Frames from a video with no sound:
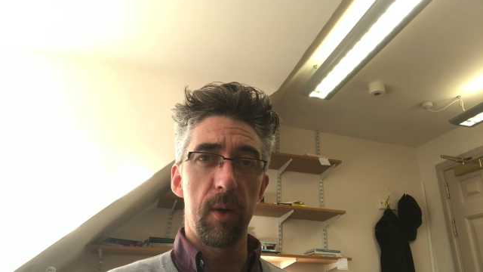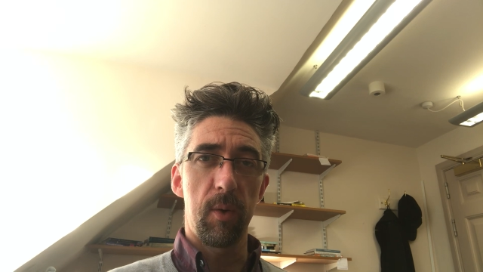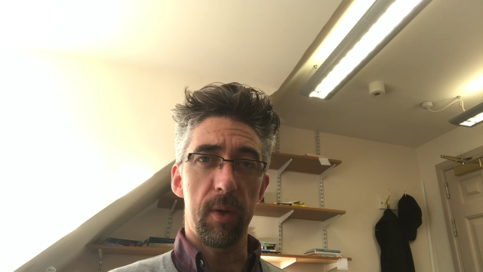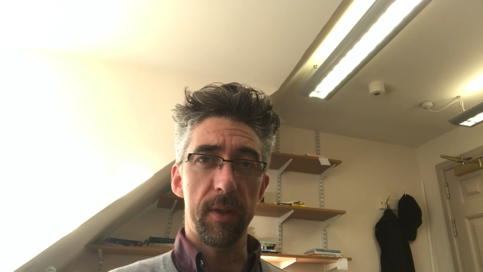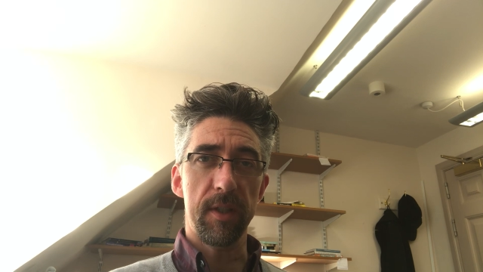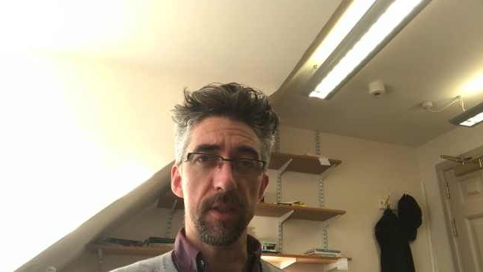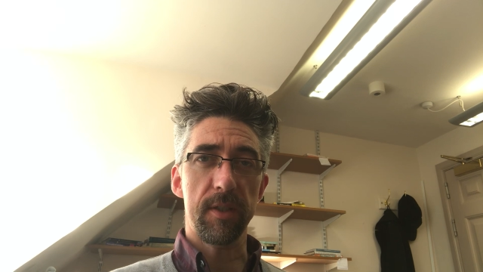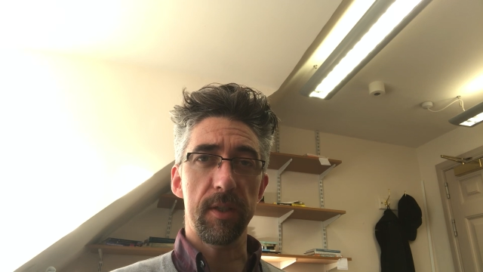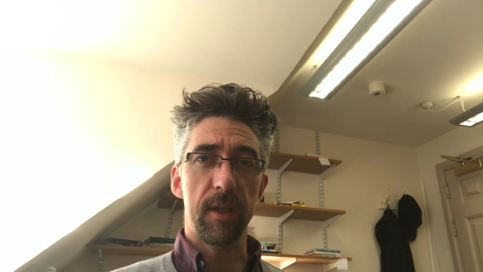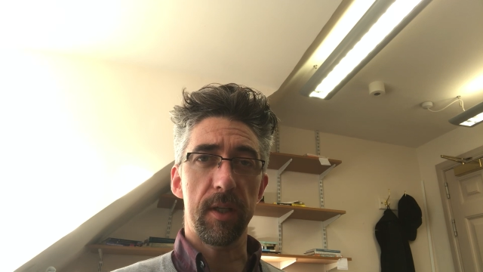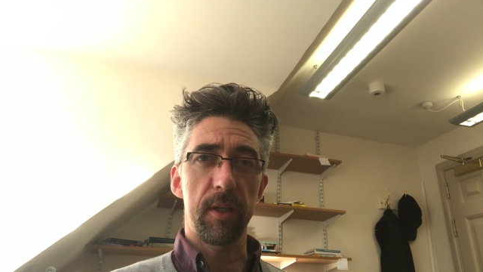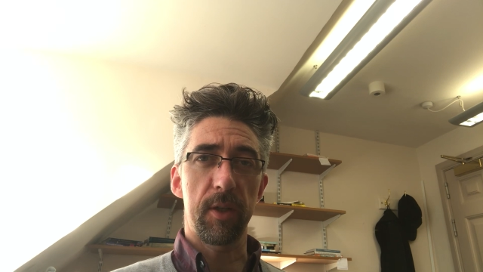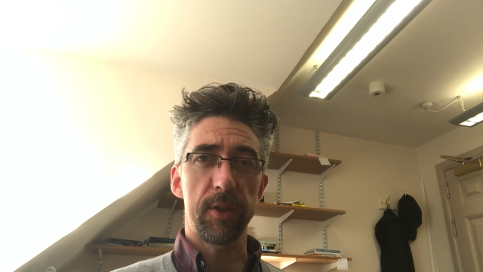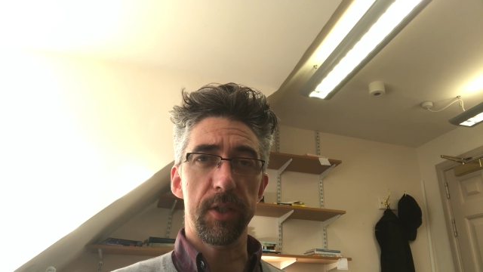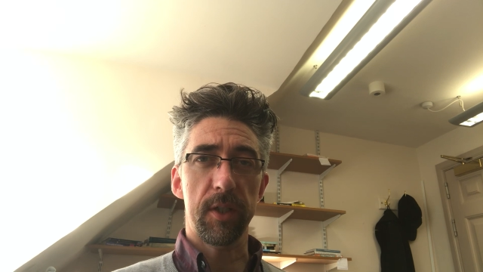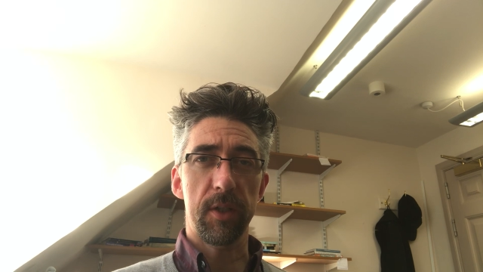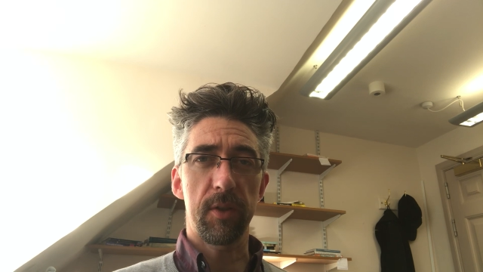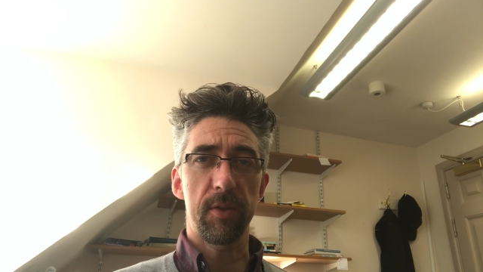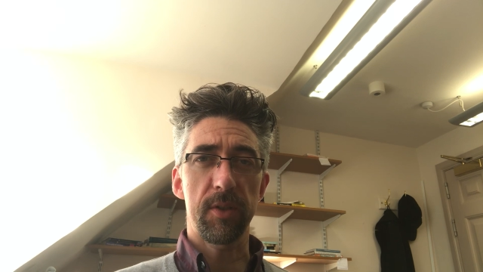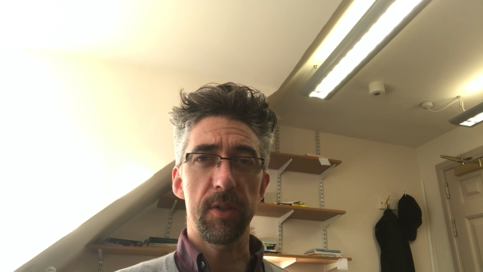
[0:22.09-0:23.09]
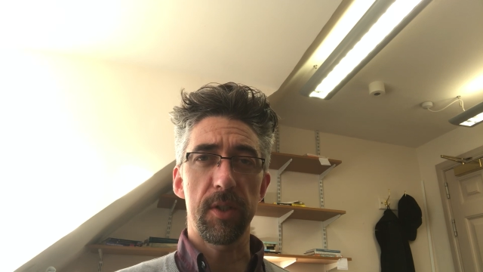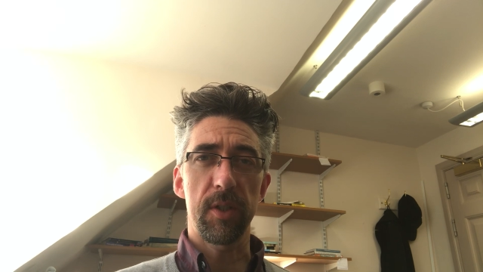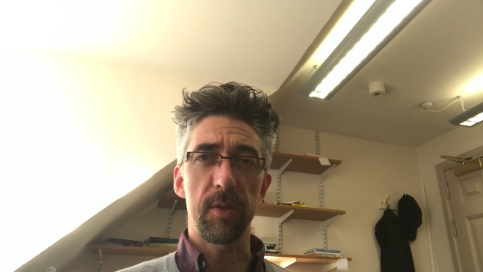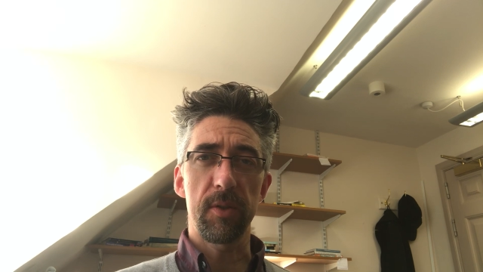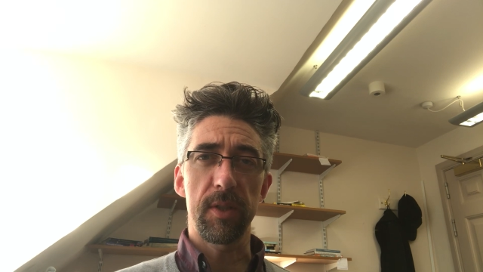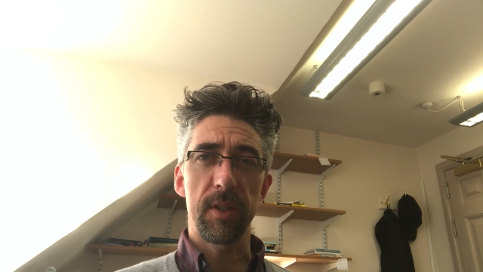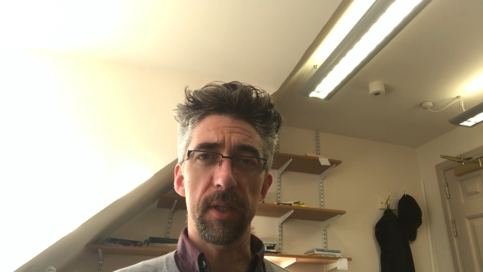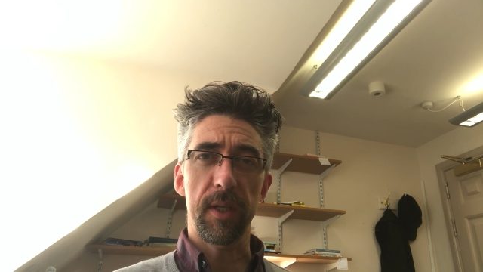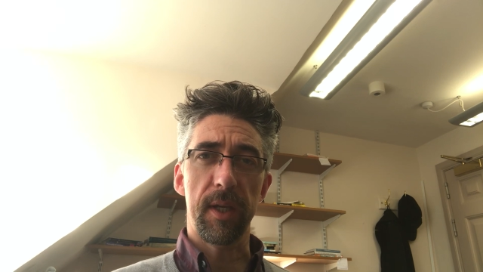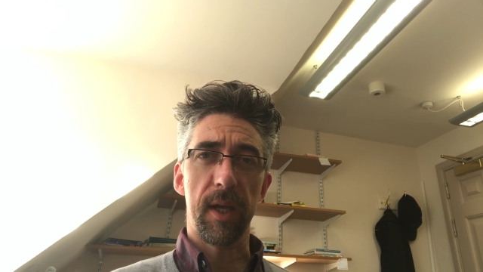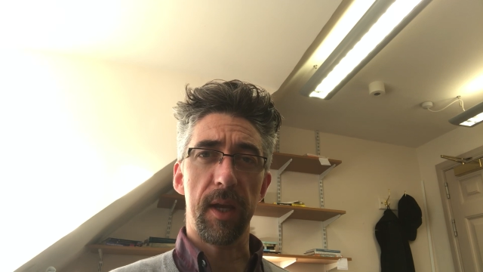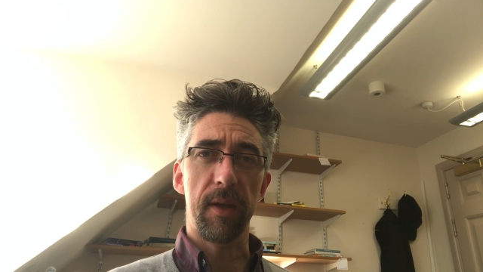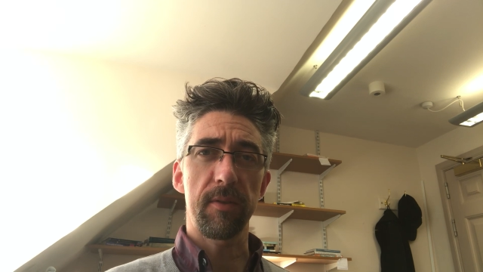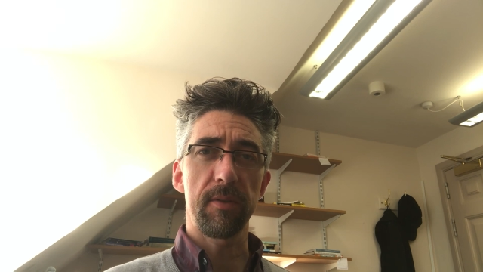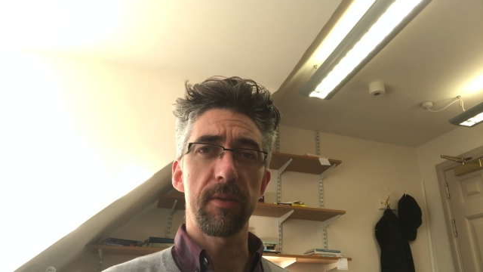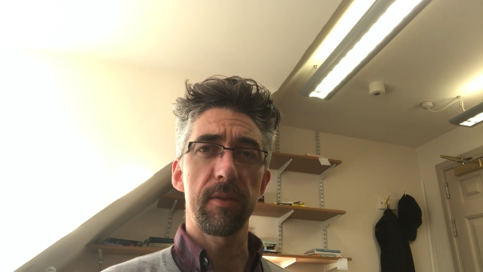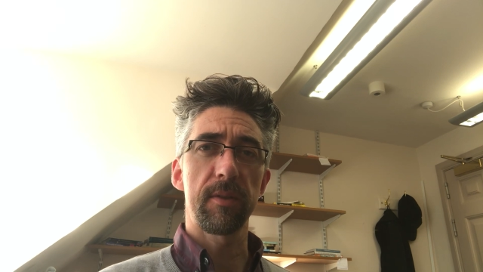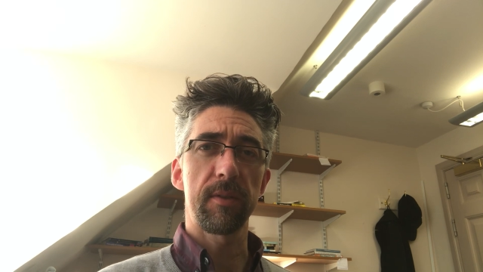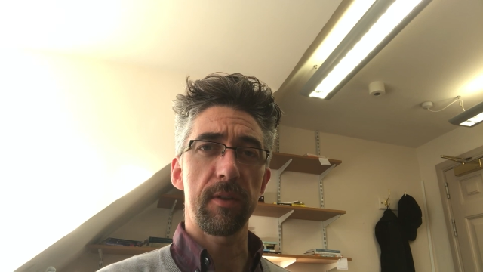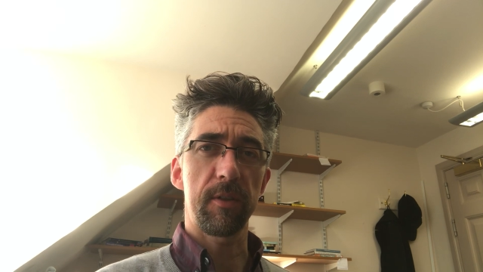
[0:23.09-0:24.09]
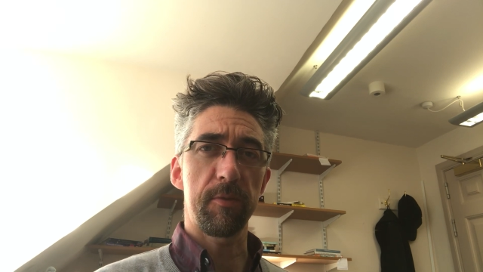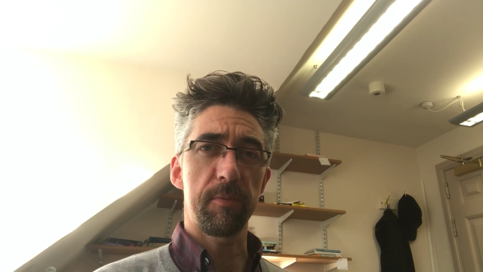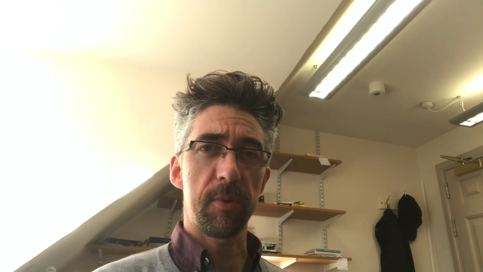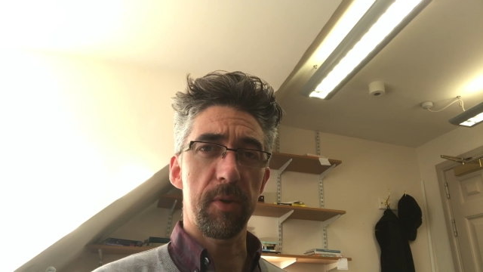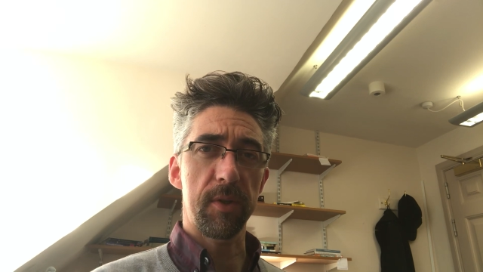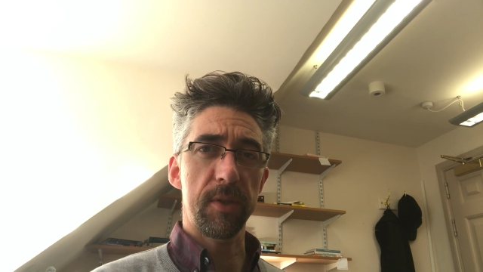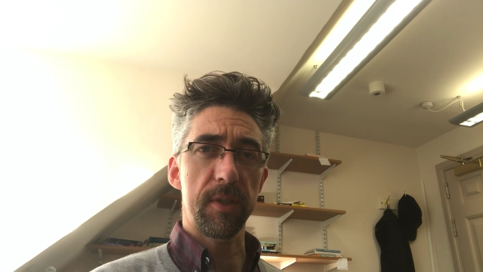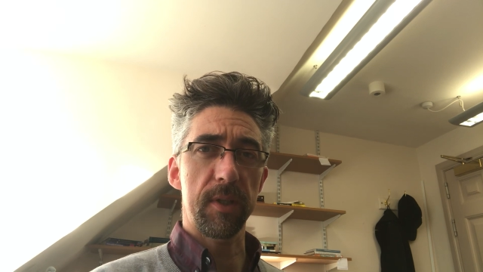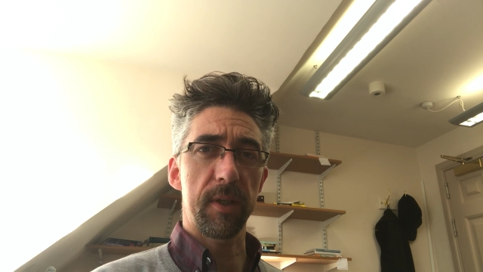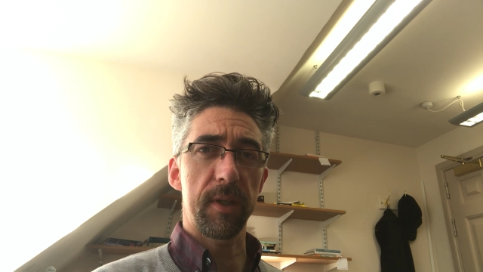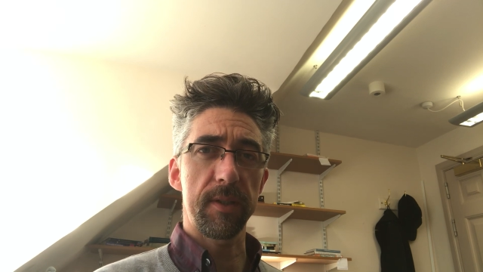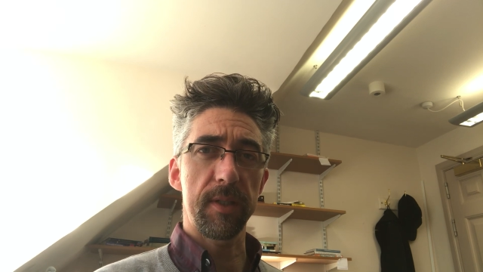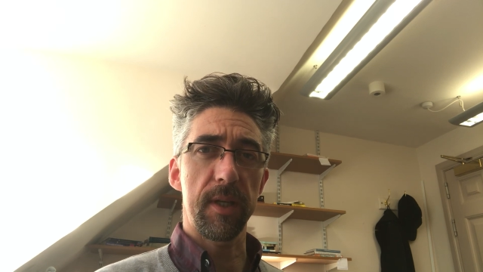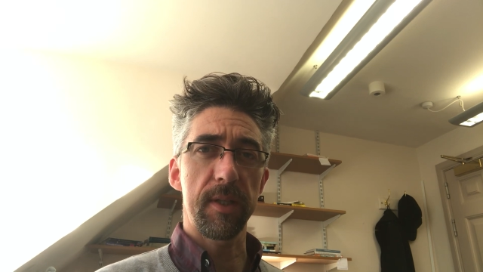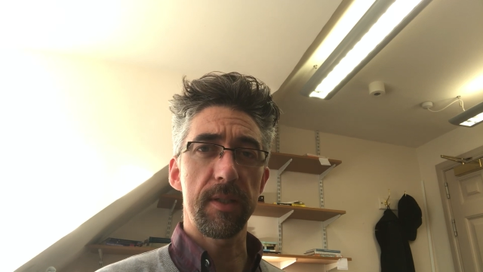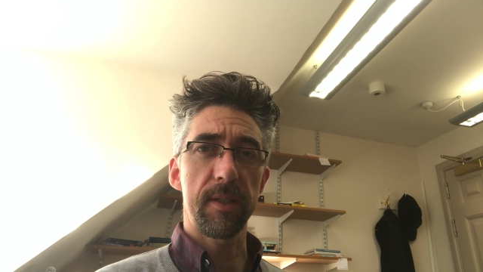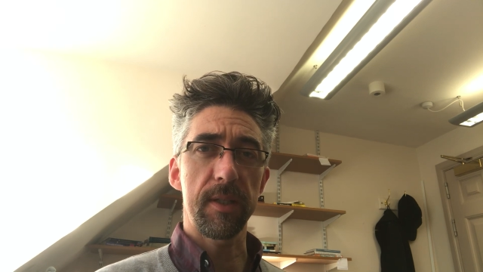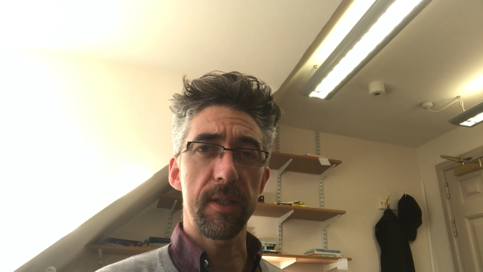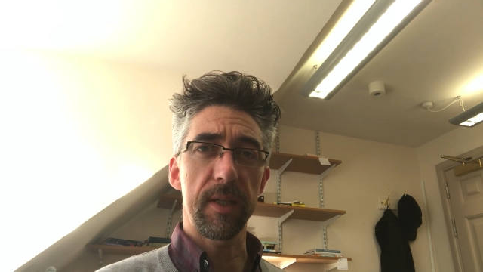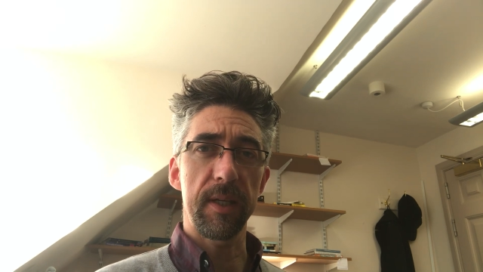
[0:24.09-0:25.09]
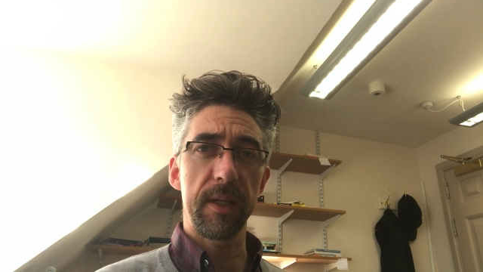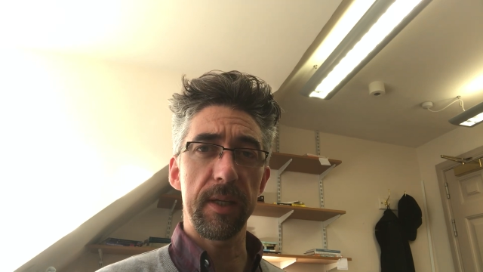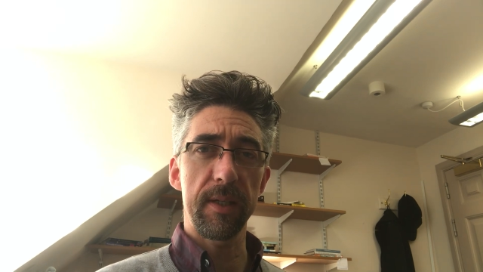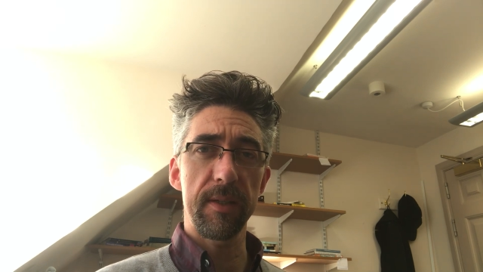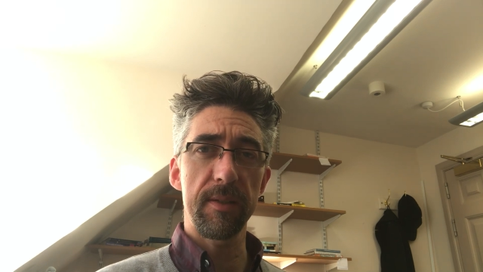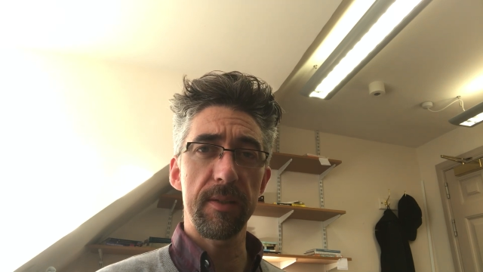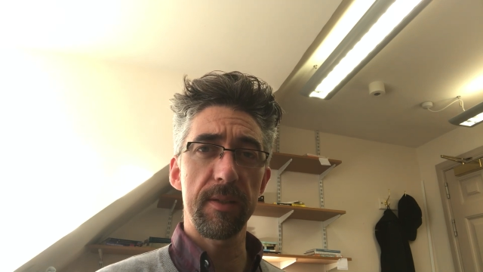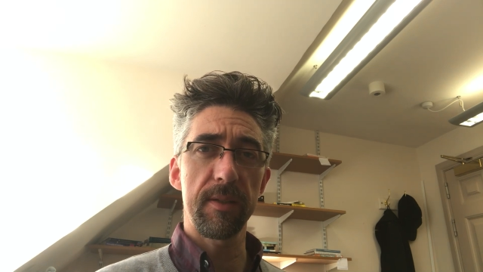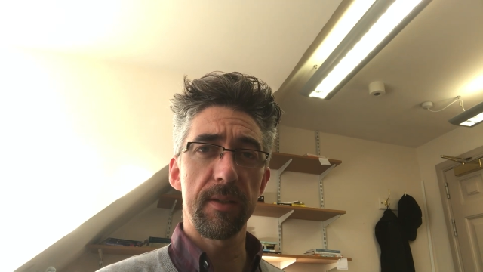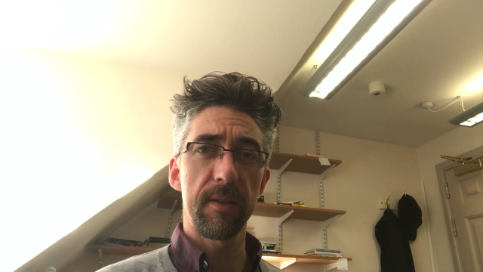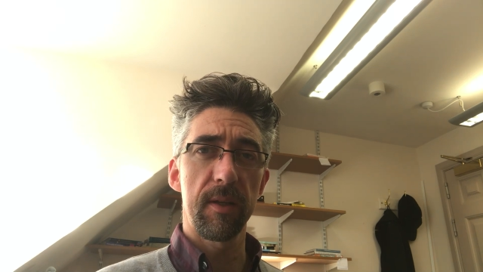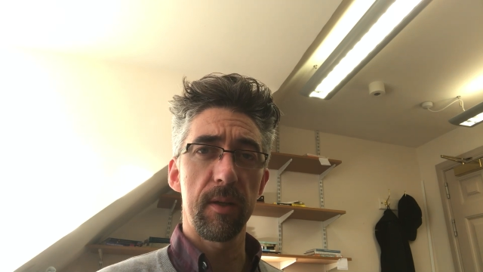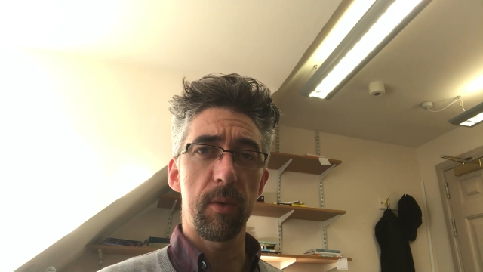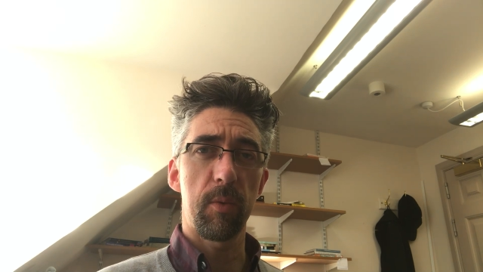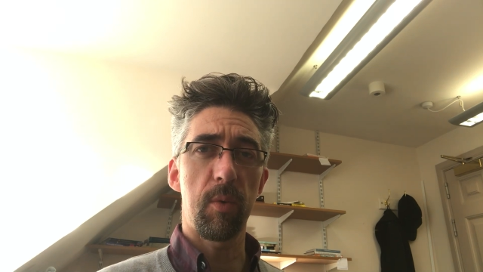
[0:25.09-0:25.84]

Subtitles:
what the psychological continuity account of personal identity is,